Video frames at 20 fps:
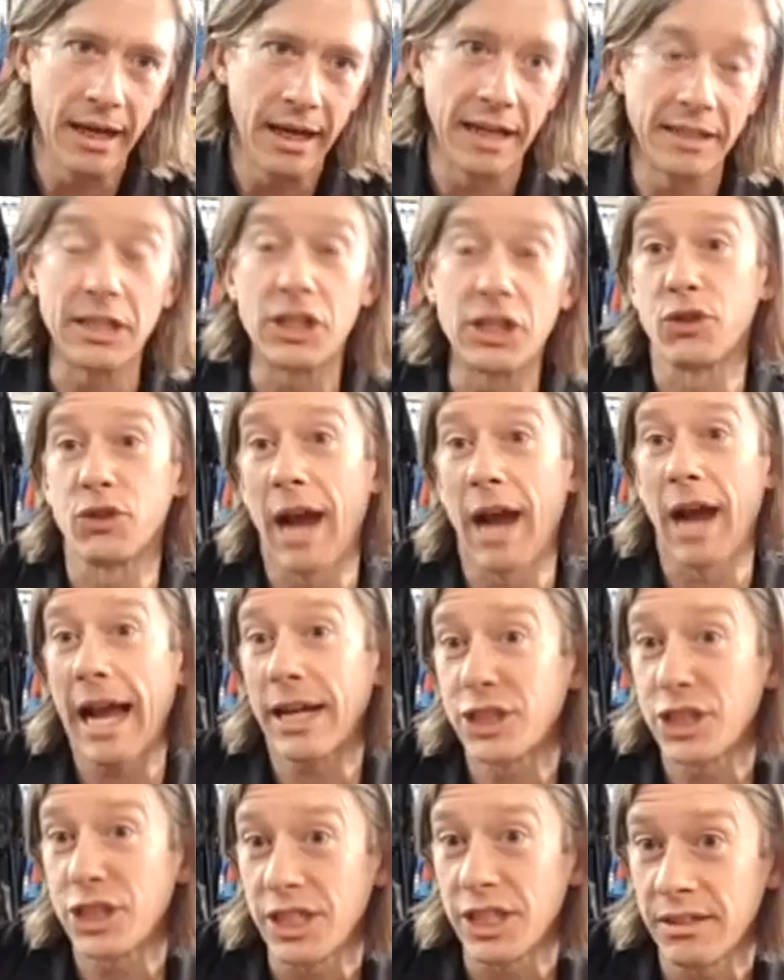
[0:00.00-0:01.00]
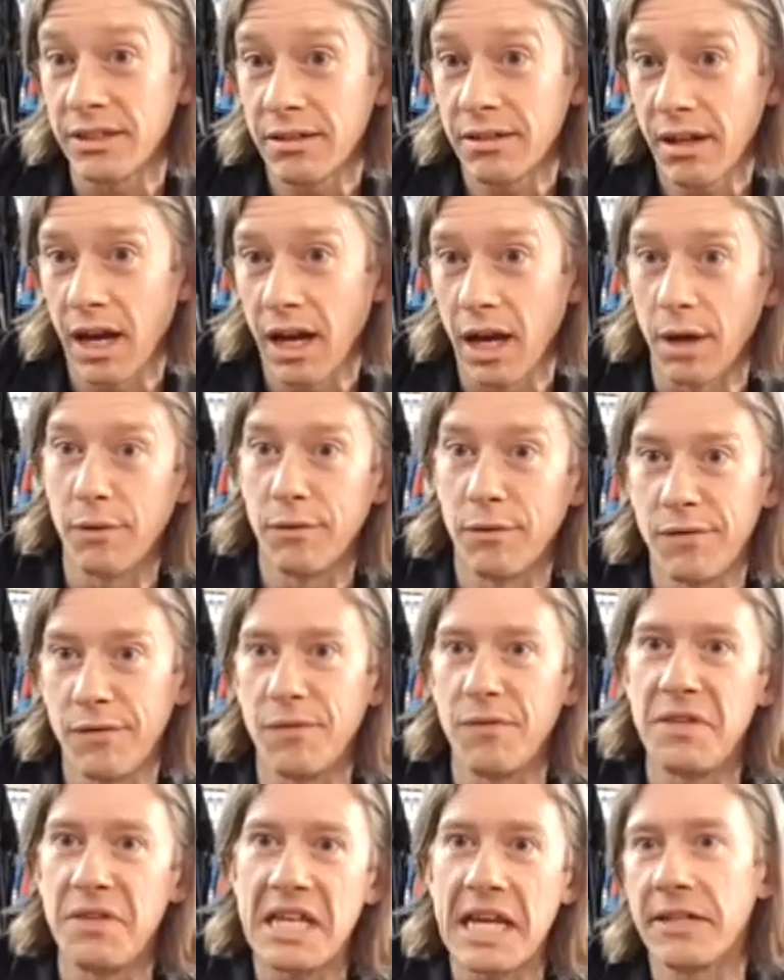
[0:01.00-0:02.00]
distraction of
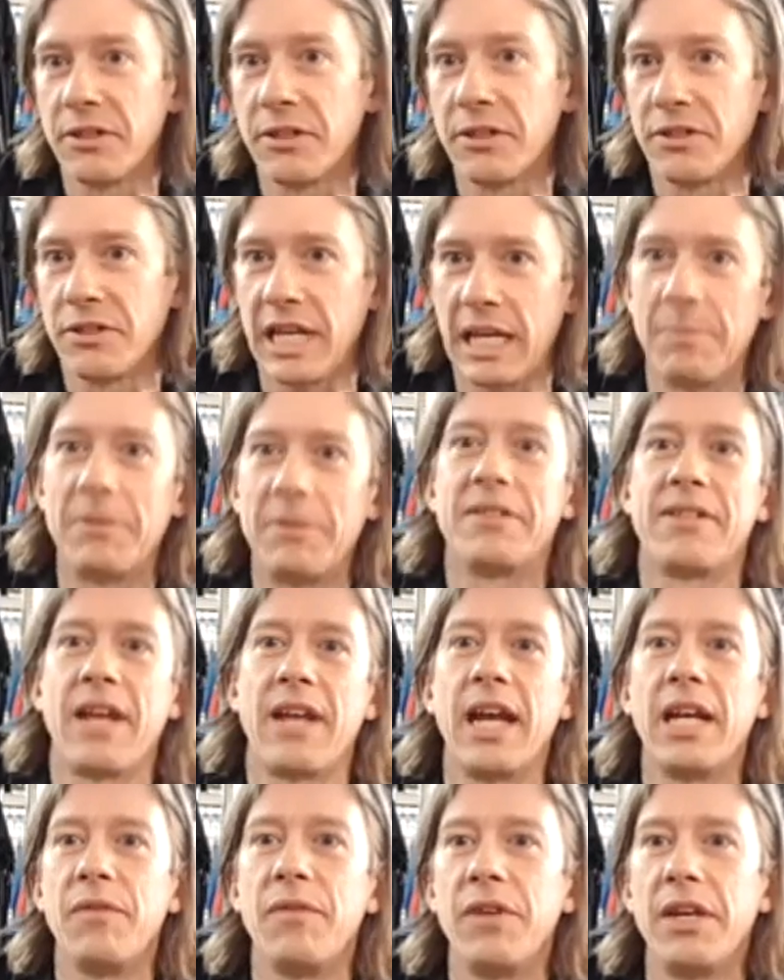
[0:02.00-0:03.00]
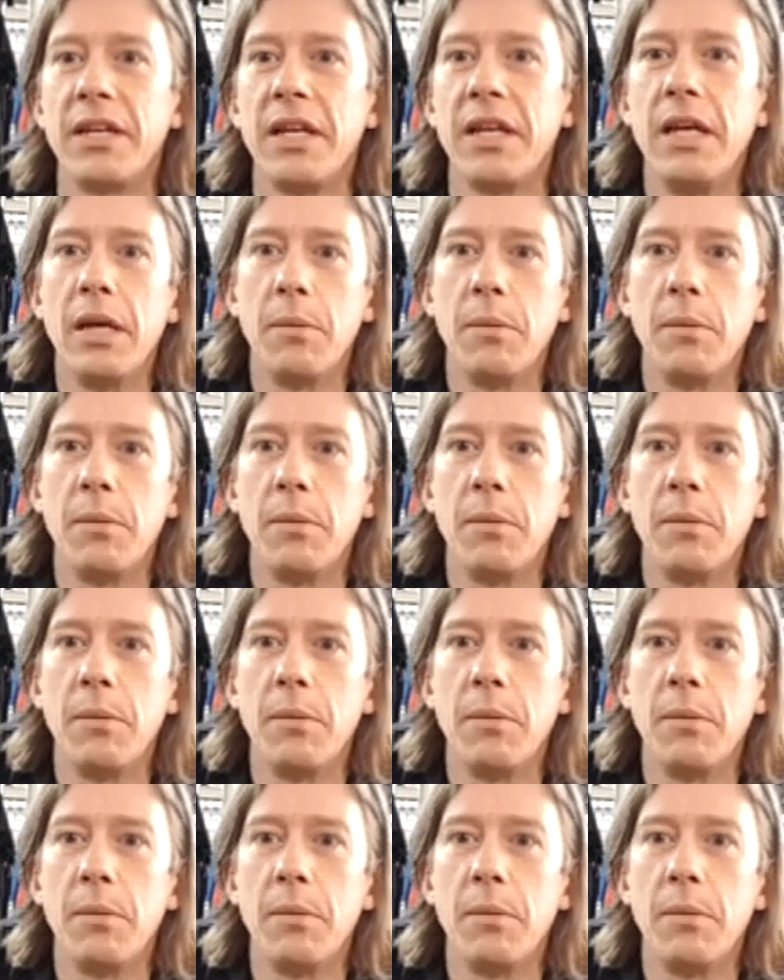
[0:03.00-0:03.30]
the entertainment side of it,